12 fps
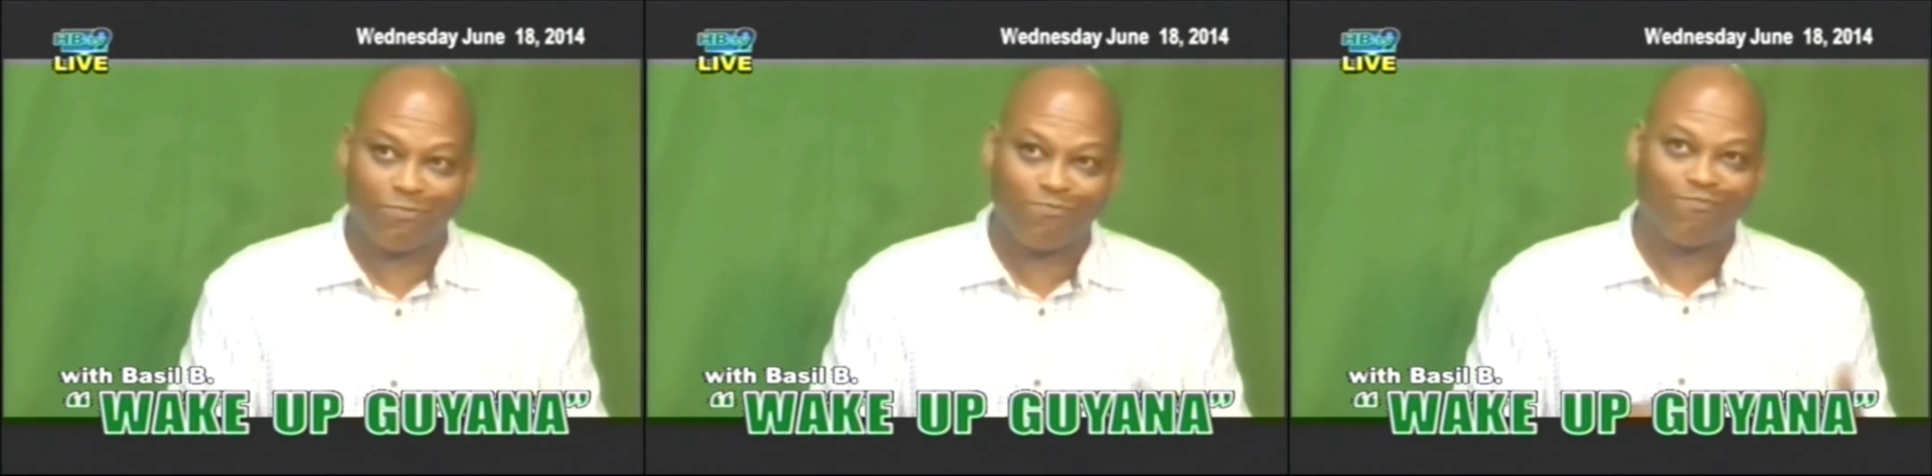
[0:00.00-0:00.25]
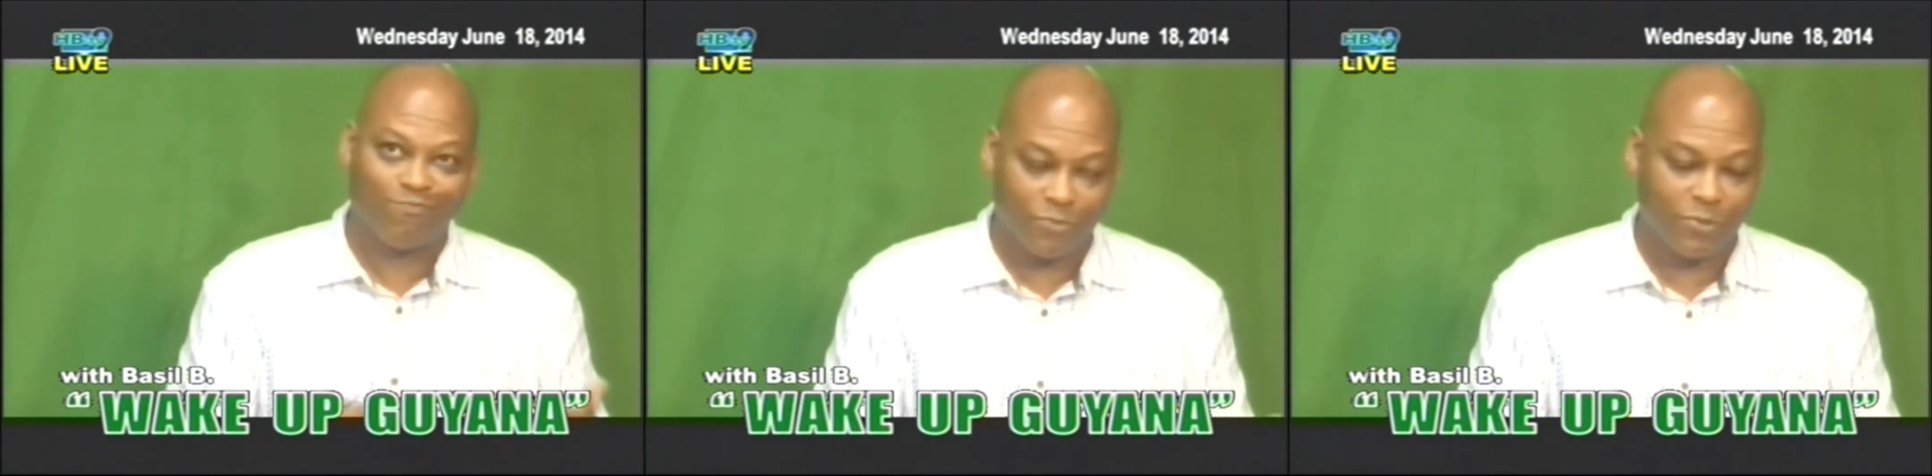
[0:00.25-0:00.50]
where
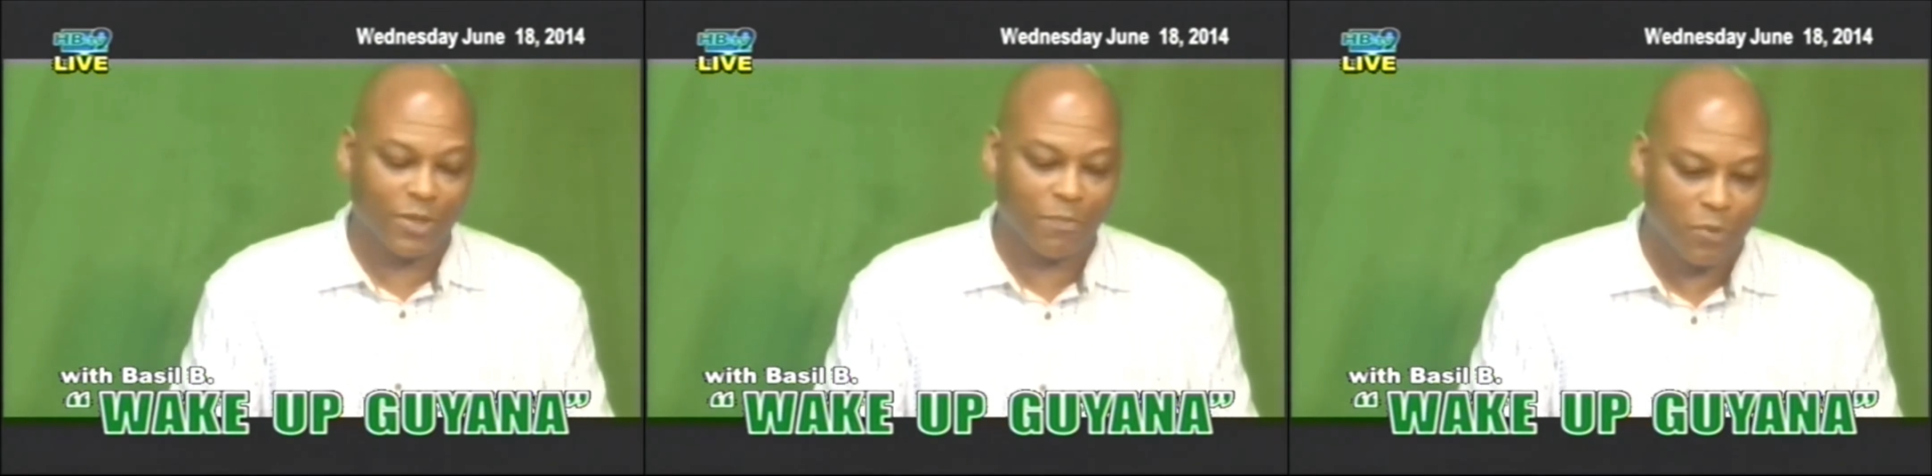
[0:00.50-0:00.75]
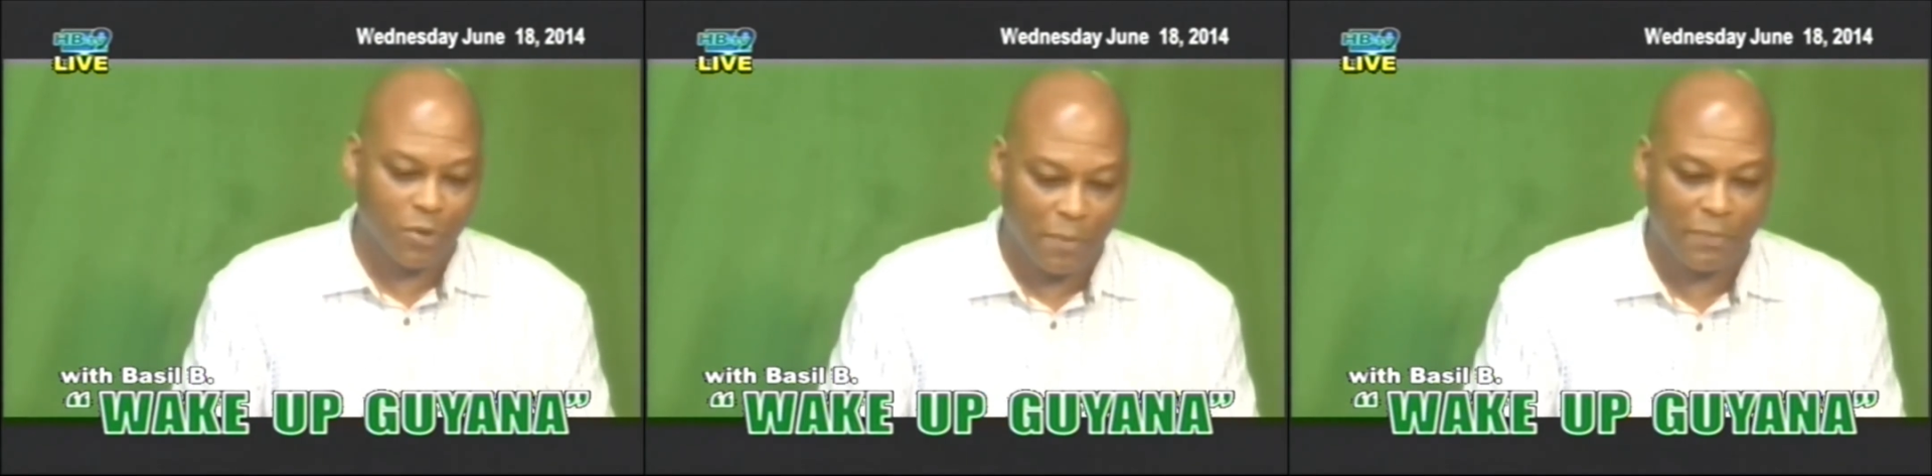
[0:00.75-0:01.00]
you have to pay
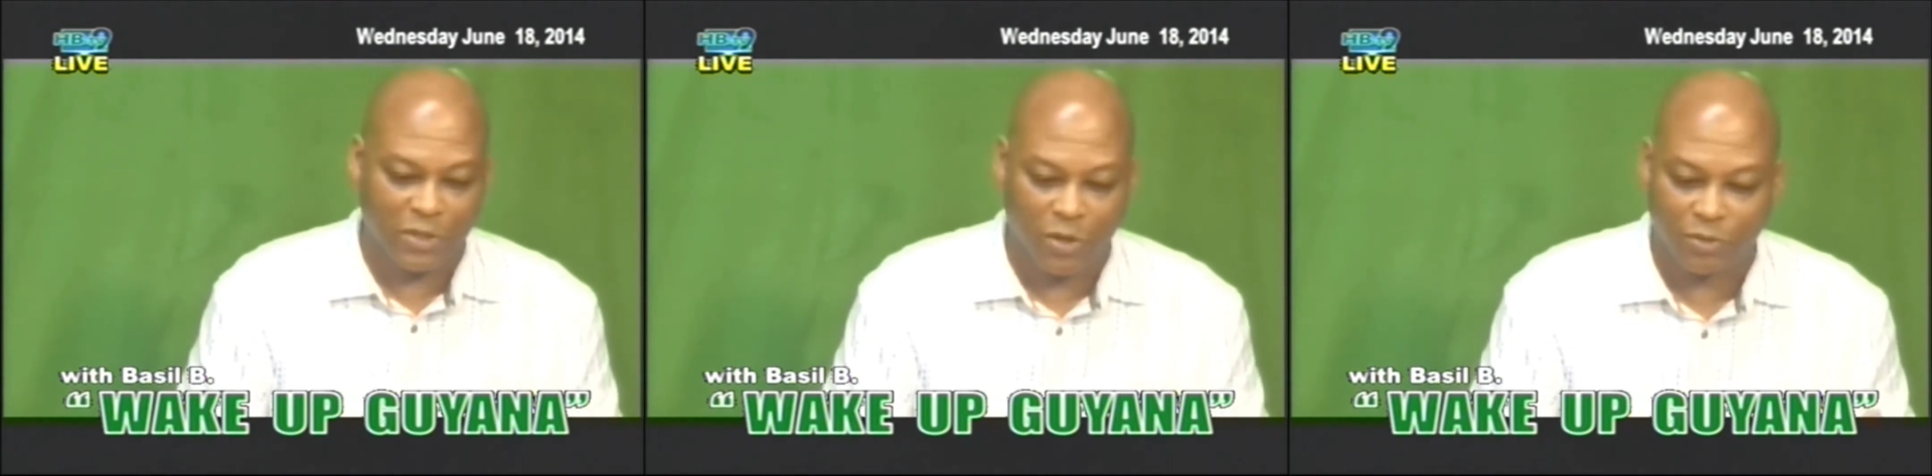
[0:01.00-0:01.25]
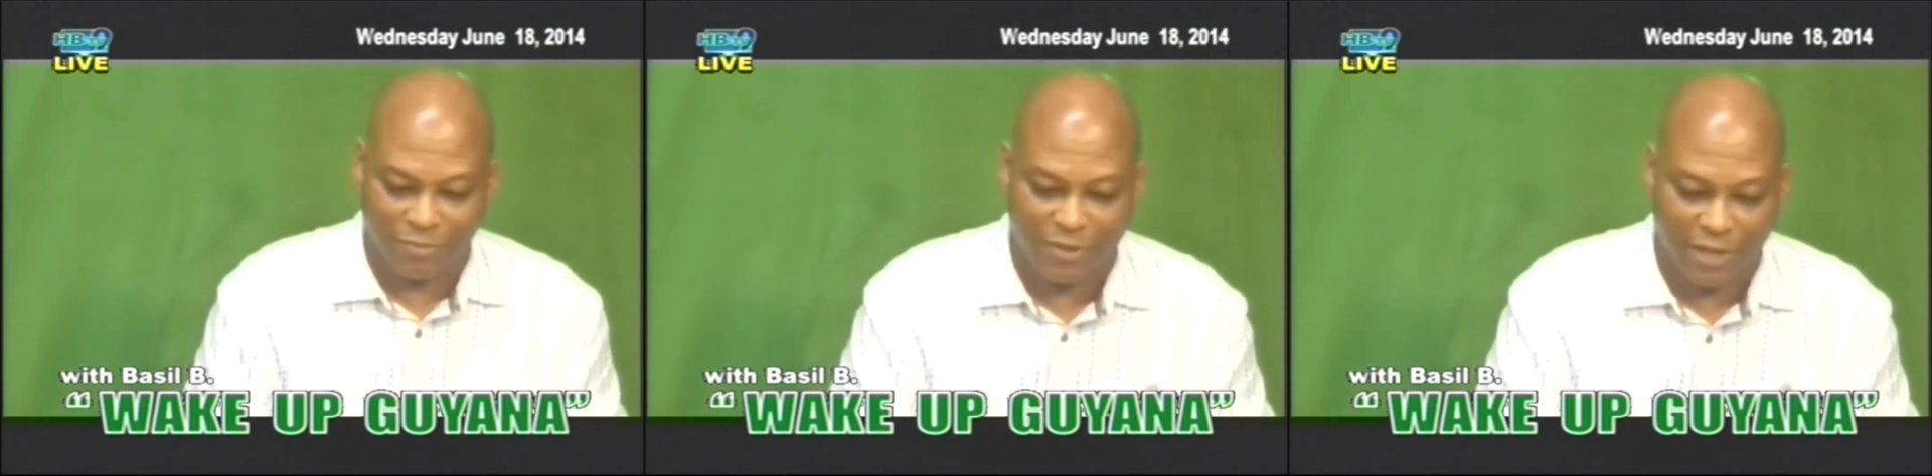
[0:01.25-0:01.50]
because
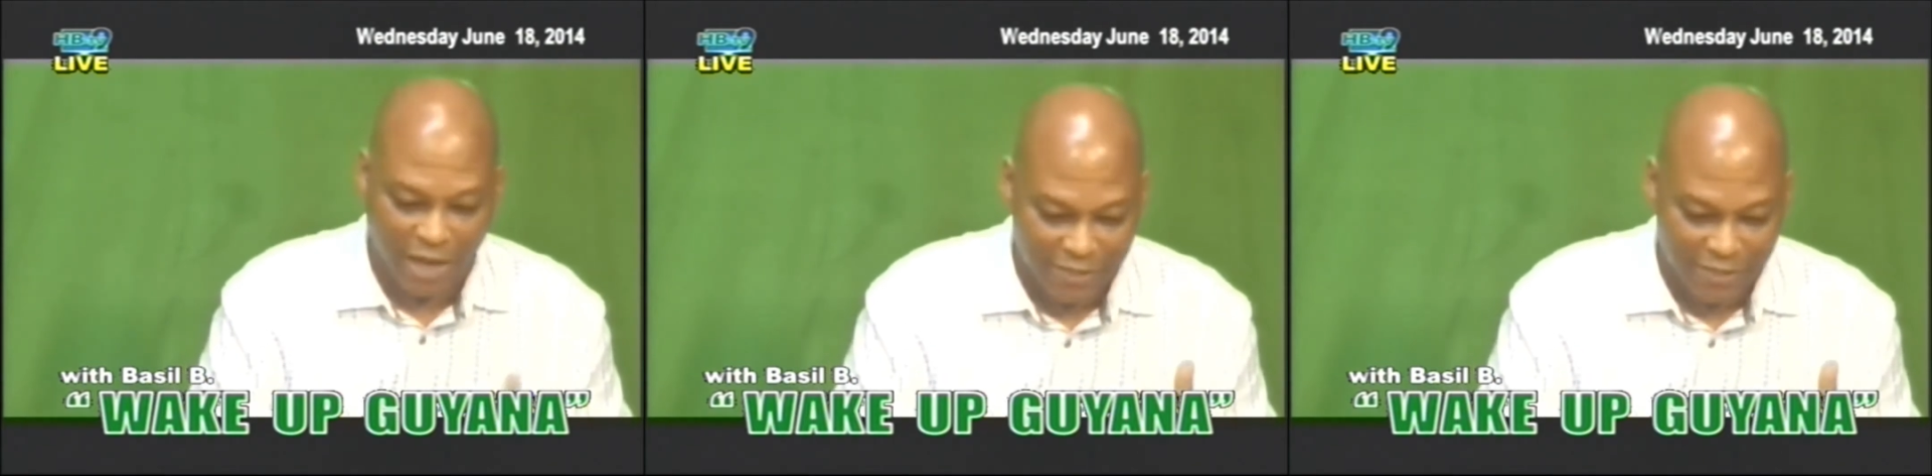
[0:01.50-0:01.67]
obviously